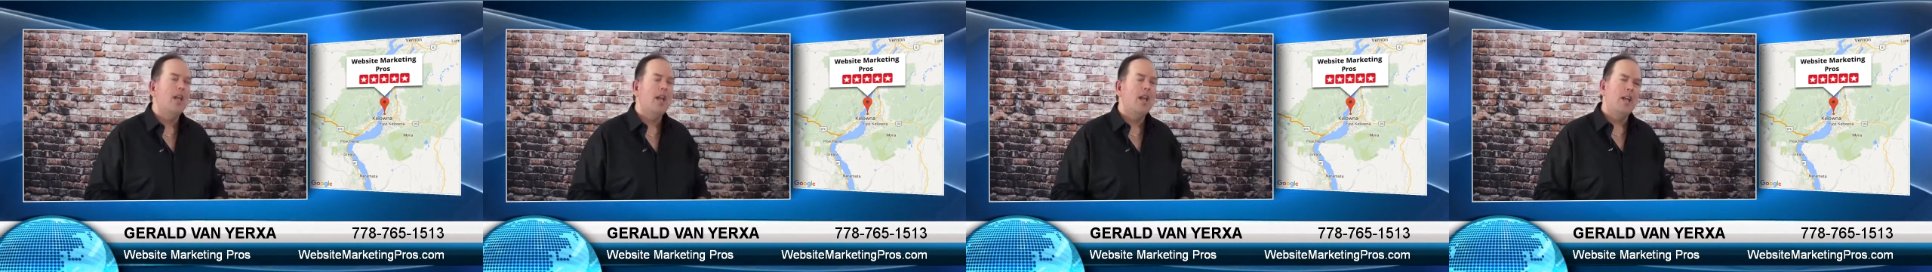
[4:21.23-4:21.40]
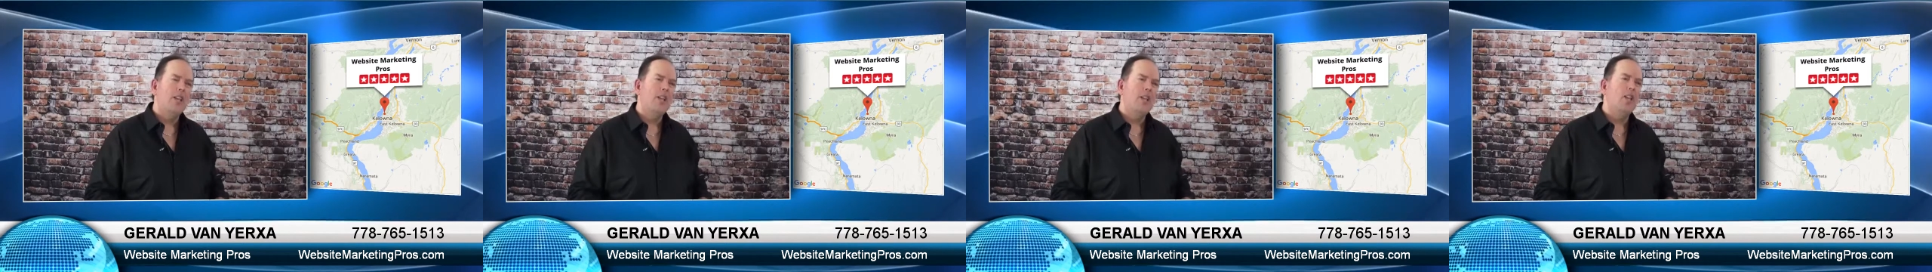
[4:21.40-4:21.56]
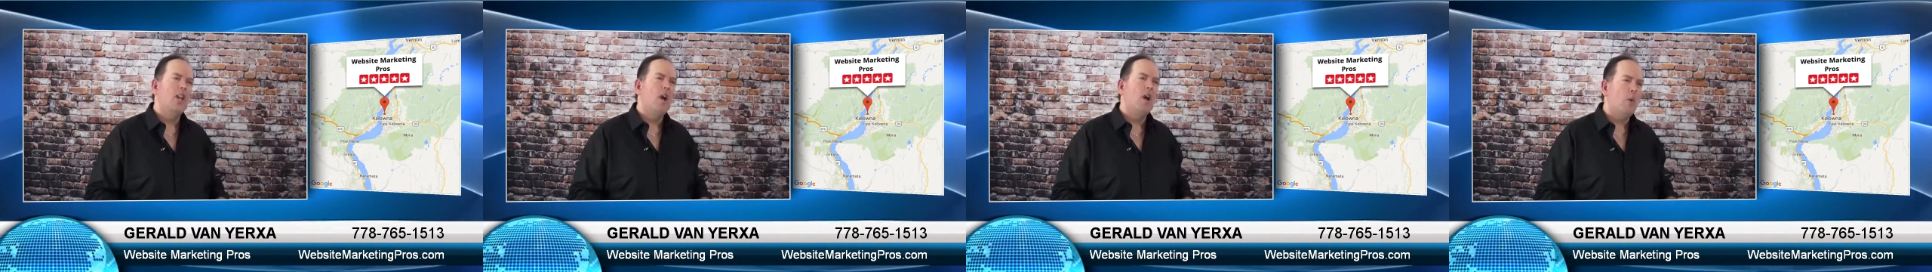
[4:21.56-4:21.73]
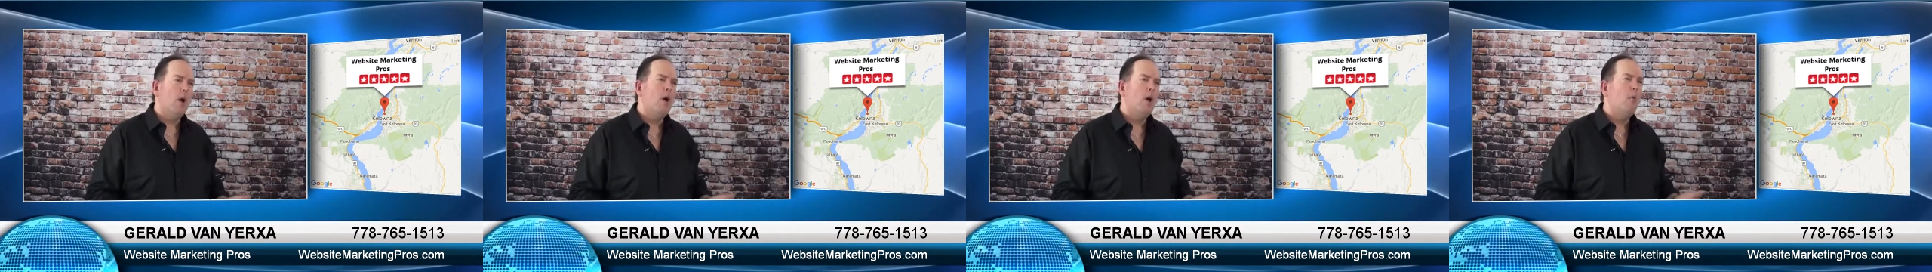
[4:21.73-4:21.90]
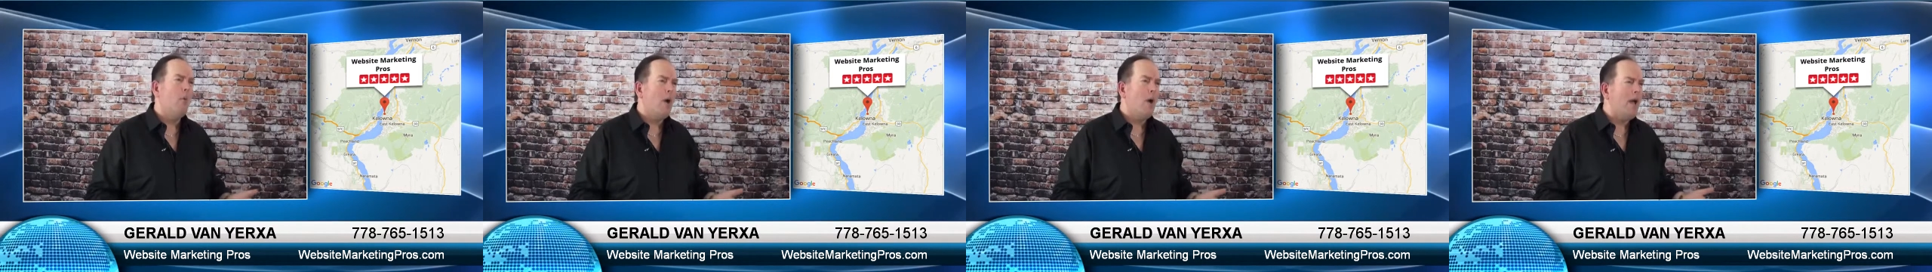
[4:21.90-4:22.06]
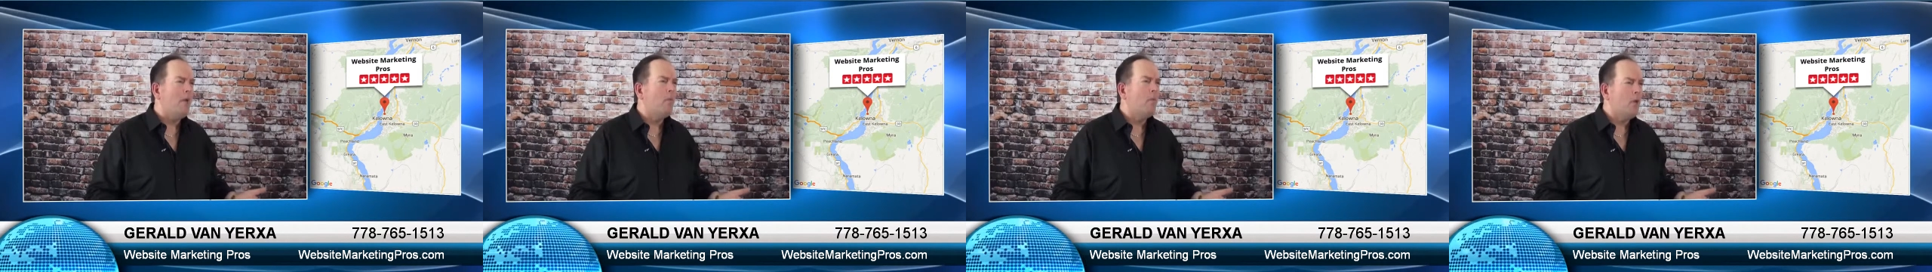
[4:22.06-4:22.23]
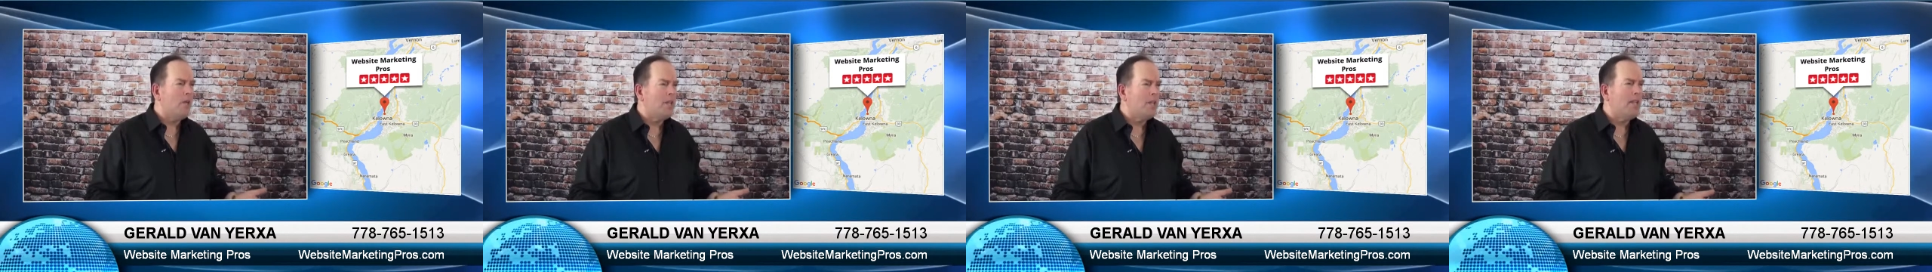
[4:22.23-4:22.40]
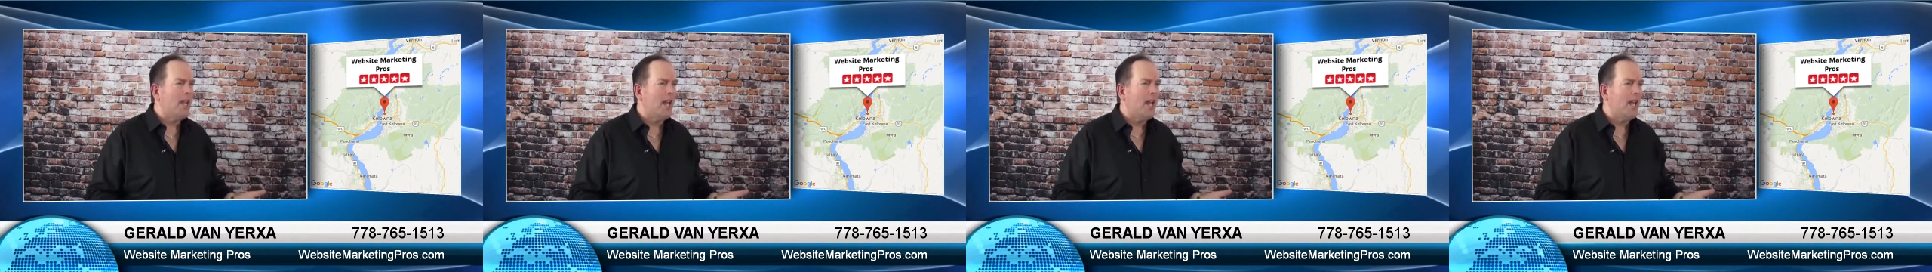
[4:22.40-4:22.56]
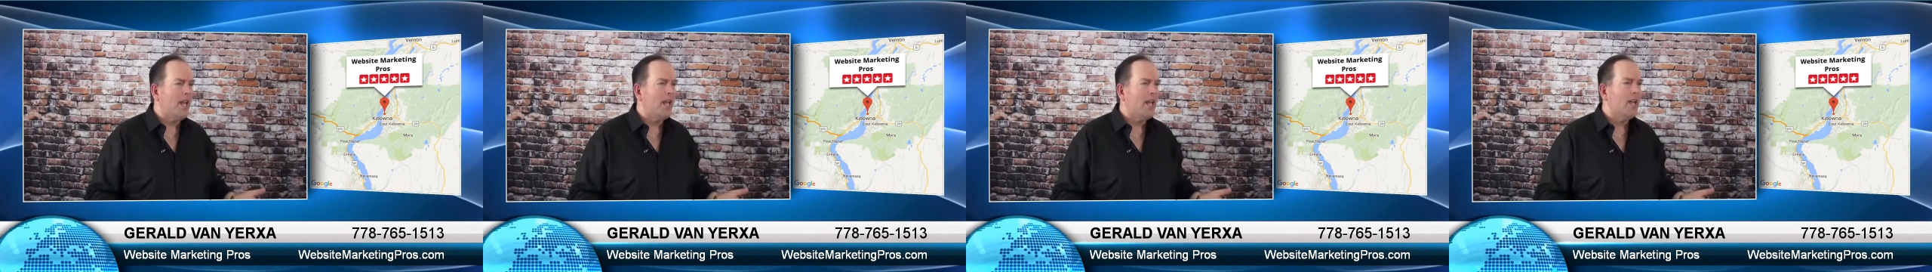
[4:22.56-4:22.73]
And you know what? Why would
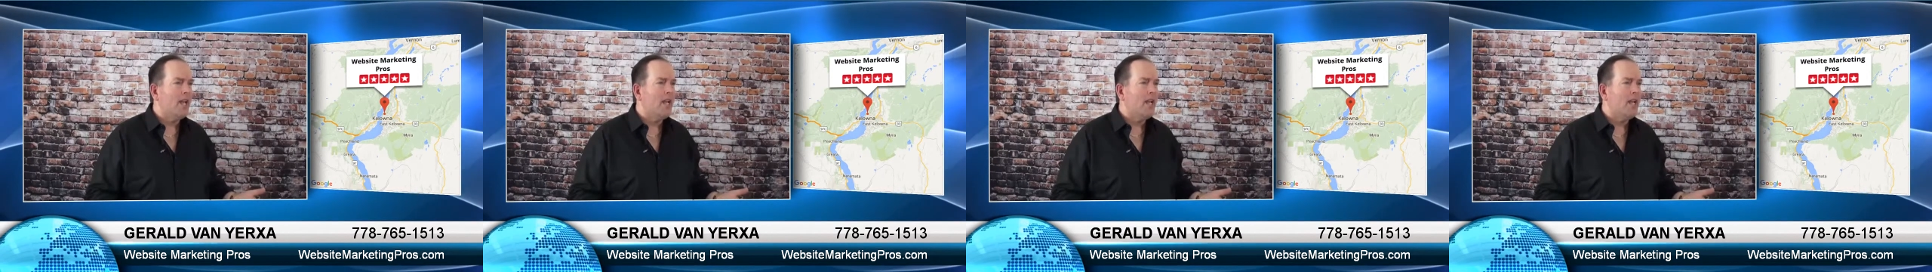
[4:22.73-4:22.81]
they?